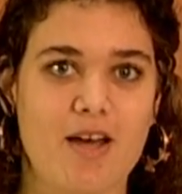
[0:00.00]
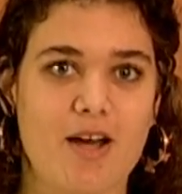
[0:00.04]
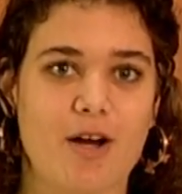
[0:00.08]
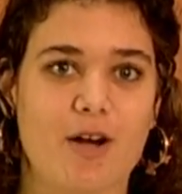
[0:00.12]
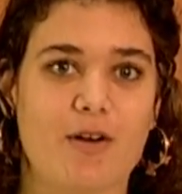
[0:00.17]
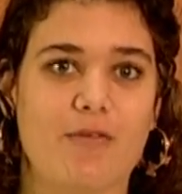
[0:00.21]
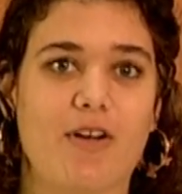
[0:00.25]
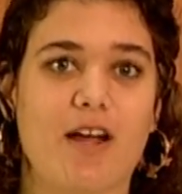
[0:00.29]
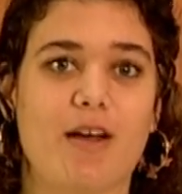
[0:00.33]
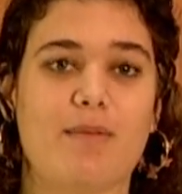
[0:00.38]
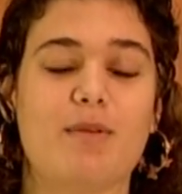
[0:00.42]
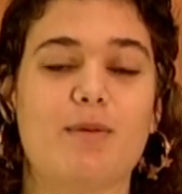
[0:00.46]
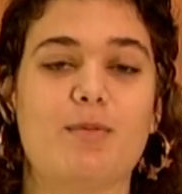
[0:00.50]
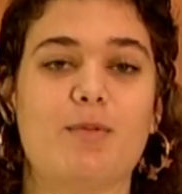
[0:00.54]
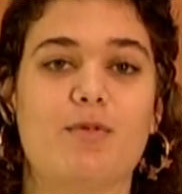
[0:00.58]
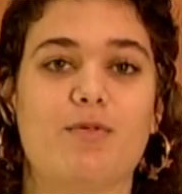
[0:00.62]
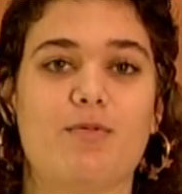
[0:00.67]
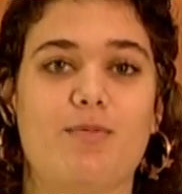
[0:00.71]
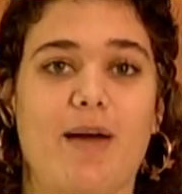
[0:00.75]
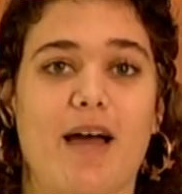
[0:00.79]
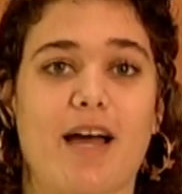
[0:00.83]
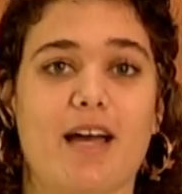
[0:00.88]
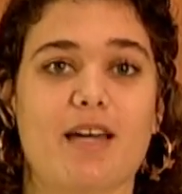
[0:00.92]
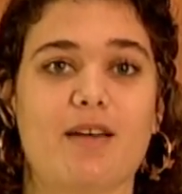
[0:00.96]
Her family
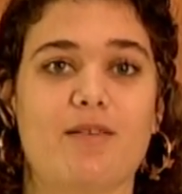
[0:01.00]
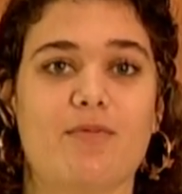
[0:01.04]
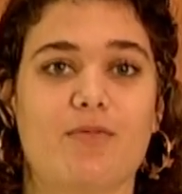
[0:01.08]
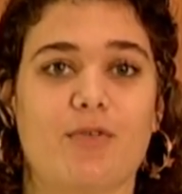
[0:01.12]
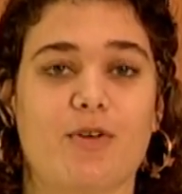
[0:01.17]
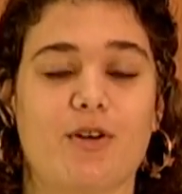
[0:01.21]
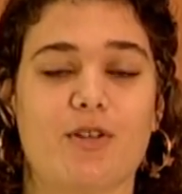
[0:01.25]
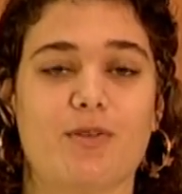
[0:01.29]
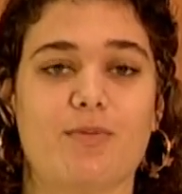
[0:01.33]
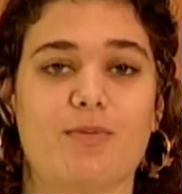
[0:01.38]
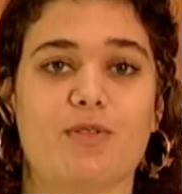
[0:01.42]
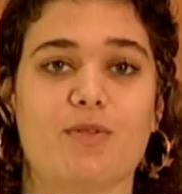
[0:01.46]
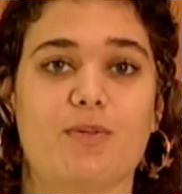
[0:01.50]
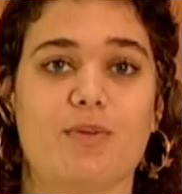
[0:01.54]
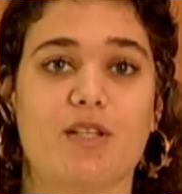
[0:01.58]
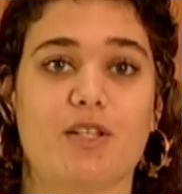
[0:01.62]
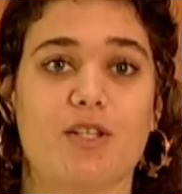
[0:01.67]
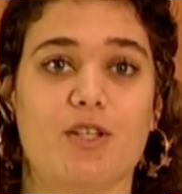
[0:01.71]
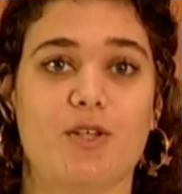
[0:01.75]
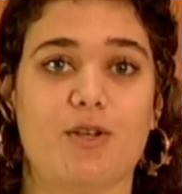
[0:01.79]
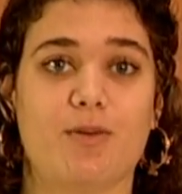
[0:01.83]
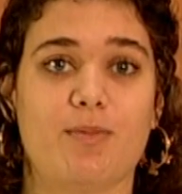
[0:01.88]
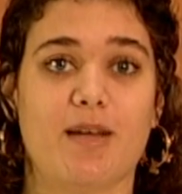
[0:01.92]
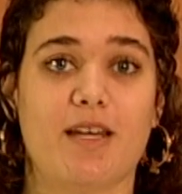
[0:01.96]
moved back and forth
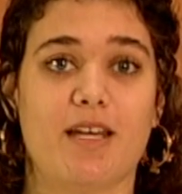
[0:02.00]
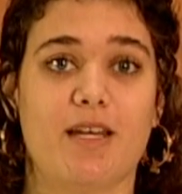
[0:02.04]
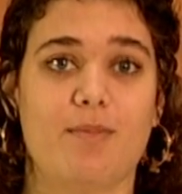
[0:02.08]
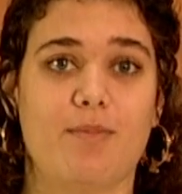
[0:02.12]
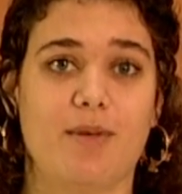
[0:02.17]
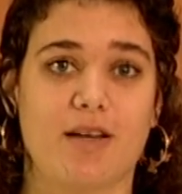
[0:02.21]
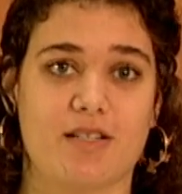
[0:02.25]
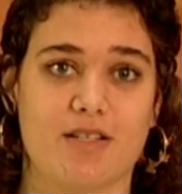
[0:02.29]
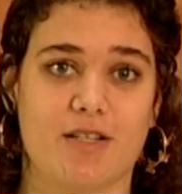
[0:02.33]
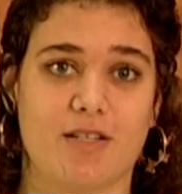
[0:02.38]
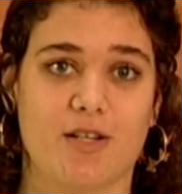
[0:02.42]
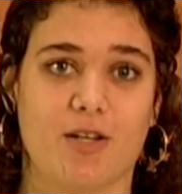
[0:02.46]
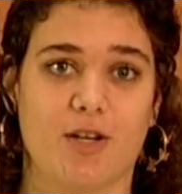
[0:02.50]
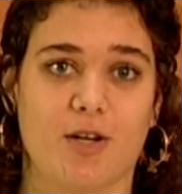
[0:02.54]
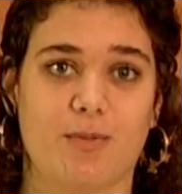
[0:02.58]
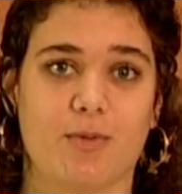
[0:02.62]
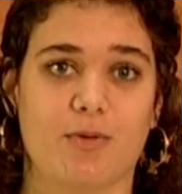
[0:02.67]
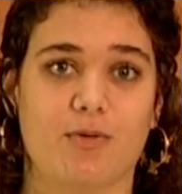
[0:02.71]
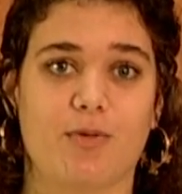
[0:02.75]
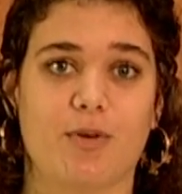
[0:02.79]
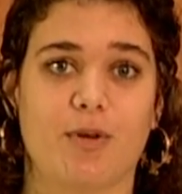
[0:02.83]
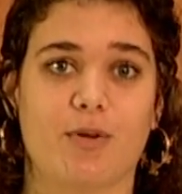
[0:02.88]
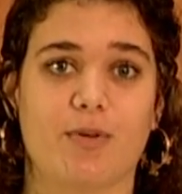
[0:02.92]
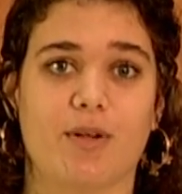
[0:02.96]
between Cuba and Mexico
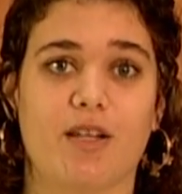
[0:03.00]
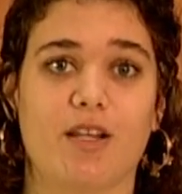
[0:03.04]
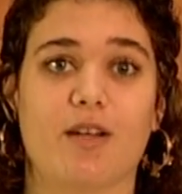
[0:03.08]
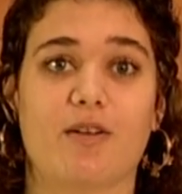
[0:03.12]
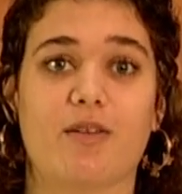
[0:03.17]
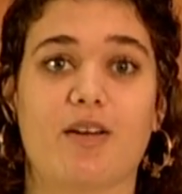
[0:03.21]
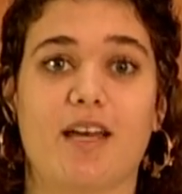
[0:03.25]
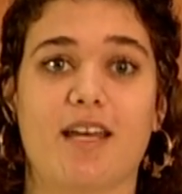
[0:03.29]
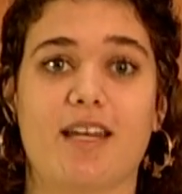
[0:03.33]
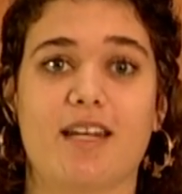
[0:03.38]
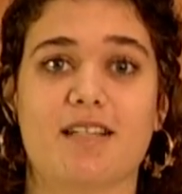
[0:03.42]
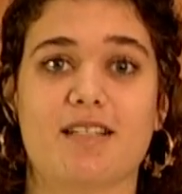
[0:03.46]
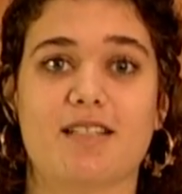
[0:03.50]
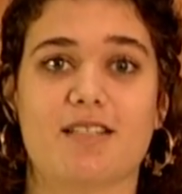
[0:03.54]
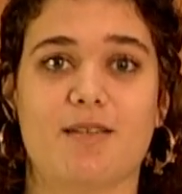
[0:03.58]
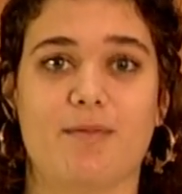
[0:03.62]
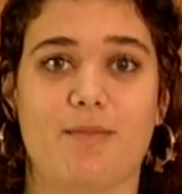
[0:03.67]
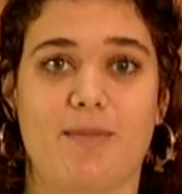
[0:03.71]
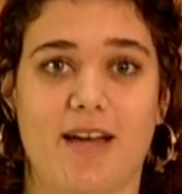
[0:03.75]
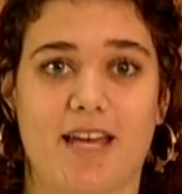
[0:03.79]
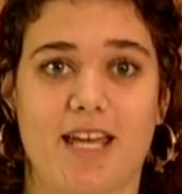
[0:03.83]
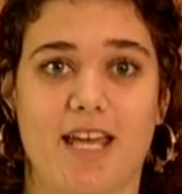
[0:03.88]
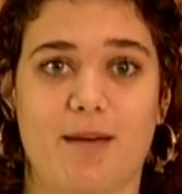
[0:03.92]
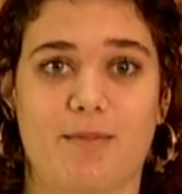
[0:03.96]
before relocating to
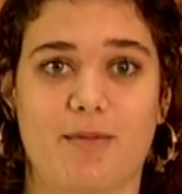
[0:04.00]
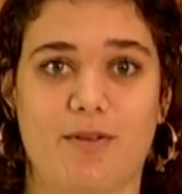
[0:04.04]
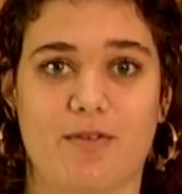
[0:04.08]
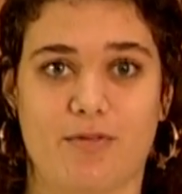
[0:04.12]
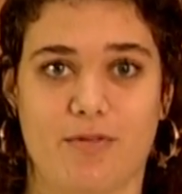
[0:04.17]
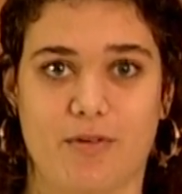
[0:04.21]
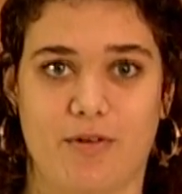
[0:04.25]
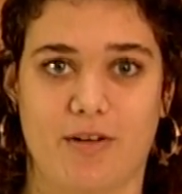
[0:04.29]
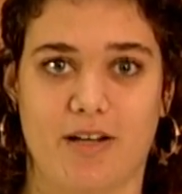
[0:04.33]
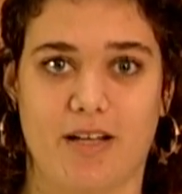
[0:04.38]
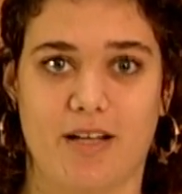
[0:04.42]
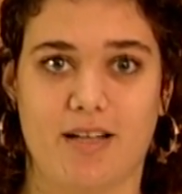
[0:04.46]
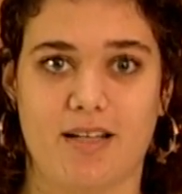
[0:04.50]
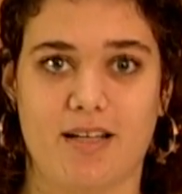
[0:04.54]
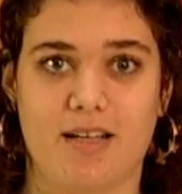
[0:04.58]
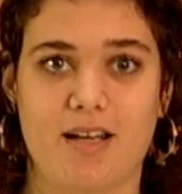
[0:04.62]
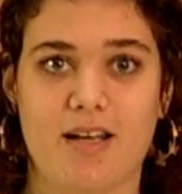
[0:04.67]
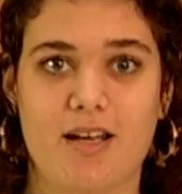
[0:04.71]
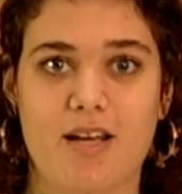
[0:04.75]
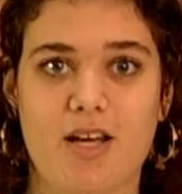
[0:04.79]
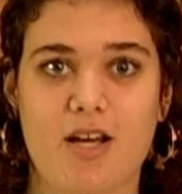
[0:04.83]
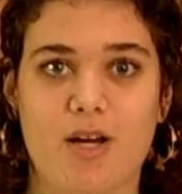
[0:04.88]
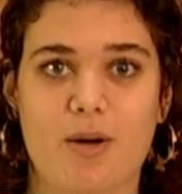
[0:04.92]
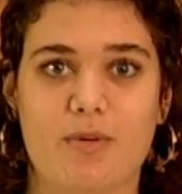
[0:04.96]
Miami, Florida
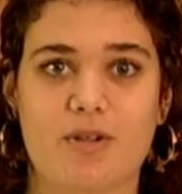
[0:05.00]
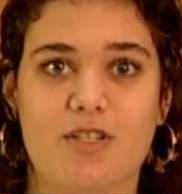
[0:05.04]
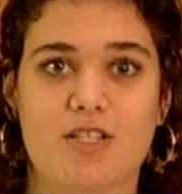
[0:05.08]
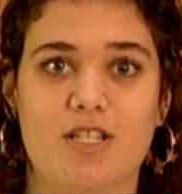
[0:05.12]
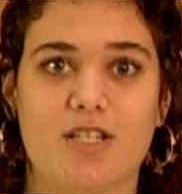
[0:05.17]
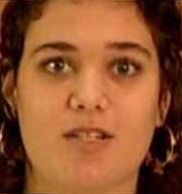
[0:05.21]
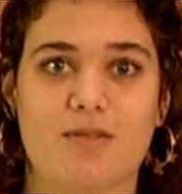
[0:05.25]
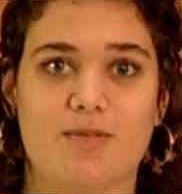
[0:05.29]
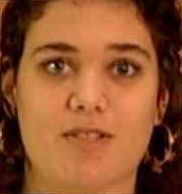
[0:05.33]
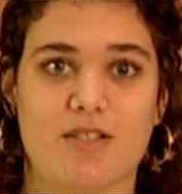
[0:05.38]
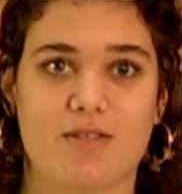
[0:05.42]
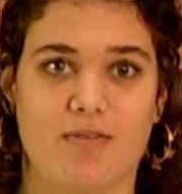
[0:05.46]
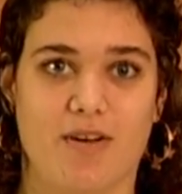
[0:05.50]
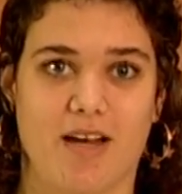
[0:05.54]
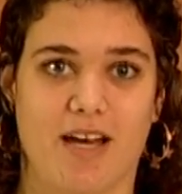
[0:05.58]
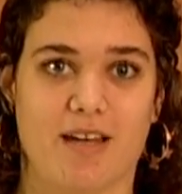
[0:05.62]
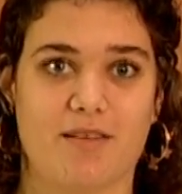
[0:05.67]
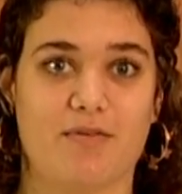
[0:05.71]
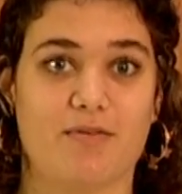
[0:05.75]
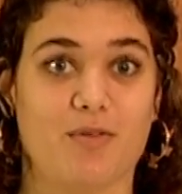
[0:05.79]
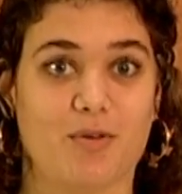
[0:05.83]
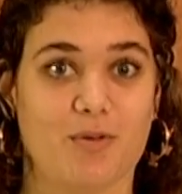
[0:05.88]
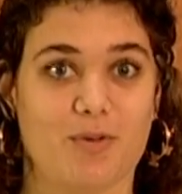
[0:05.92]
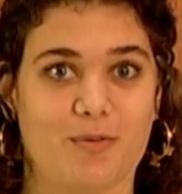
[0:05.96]
when she was five.